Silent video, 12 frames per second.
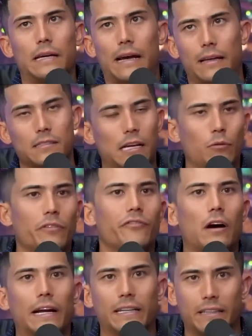as I
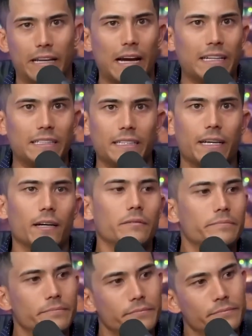refined the idea.
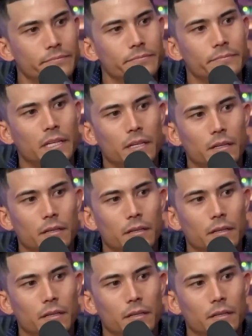Mm-hmm.